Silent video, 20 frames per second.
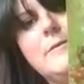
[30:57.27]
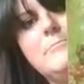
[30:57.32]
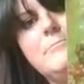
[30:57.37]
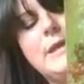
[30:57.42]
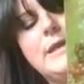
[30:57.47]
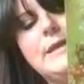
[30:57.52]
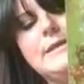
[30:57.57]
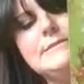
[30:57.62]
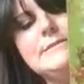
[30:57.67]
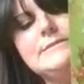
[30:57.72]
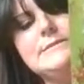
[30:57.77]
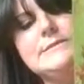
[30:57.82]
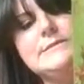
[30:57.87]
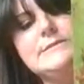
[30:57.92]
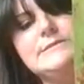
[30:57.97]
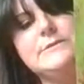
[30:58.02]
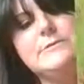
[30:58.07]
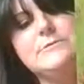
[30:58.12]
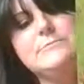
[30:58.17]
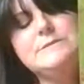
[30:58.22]
because the
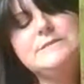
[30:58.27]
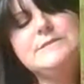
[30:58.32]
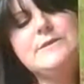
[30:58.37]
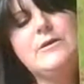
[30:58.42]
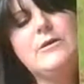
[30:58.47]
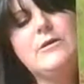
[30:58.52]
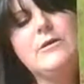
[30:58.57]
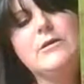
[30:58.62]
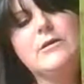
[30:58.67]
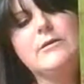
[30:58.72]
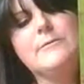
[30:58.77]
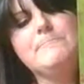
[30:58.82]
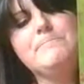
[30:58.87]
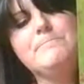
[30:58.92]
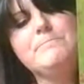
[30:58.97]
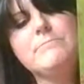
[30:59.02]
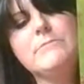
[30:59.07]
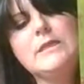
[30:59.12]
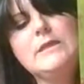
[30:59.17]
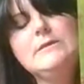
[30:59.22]
suits are
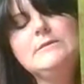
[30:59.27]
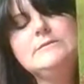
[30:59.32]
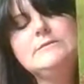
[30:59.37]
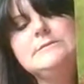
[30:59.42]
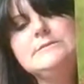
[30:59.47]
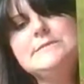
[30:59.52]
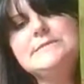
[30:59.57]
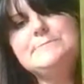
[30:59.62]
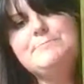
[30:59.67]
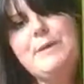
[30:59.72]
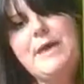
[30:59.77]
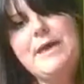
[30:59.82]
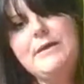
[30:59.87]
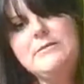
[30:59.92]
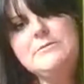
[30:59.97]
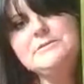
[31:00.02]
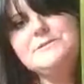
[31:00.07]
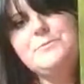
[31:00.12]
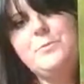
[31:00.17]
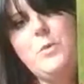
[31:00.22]

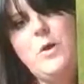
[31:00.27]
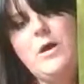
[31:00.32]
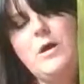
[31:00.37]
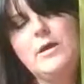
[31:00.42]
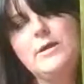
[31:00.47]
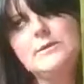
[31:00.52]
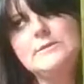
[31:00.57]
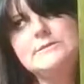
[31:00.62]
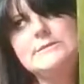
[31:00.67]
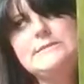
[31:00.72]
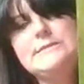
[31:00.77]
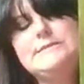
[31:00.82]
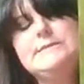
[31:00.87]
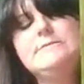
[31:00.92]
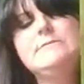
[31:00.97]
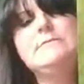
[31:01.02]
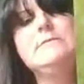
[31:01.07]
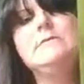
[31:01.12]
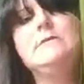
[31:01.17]
spells, wands,